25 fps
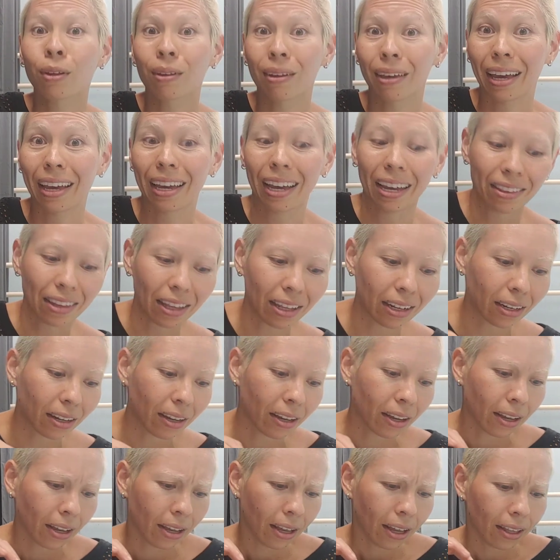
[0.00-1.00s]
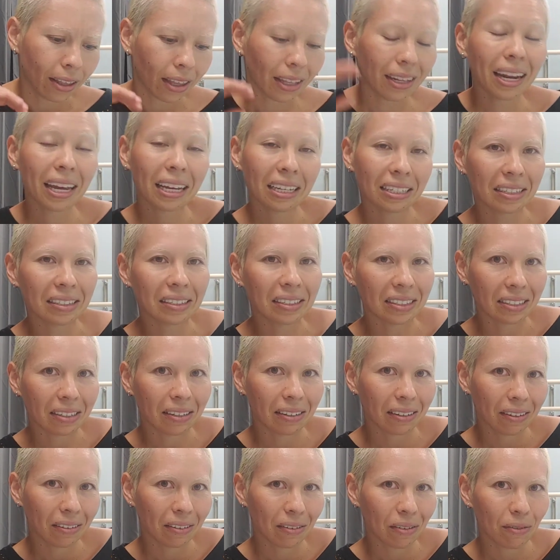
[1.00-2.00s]
Okay. And then the next
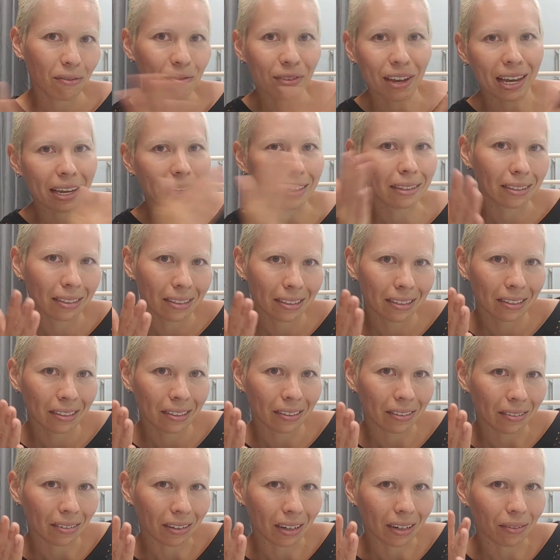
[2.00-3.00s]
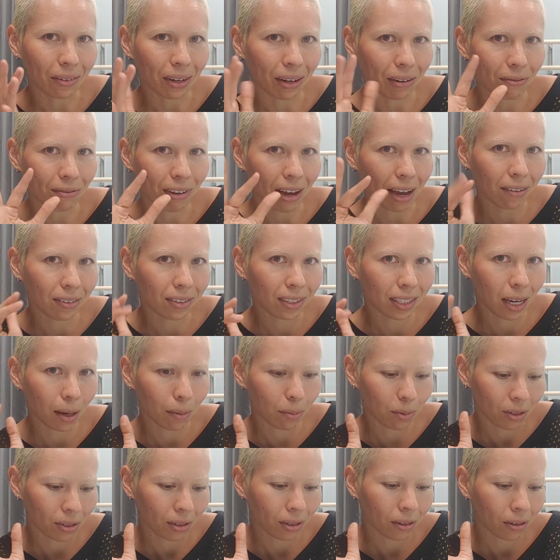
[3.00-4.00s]
phase, right? We have 5
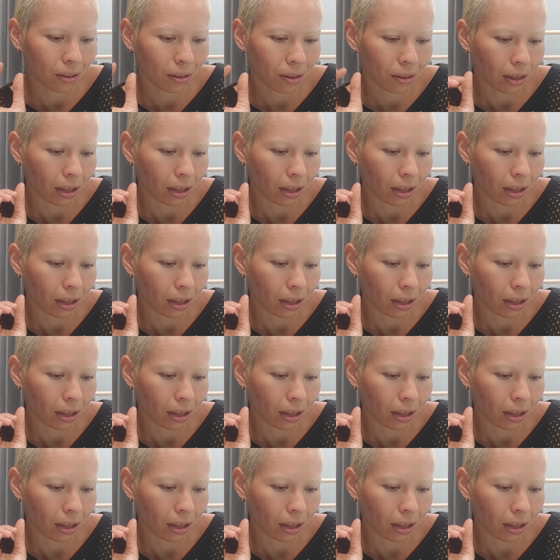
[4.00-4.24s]
steps.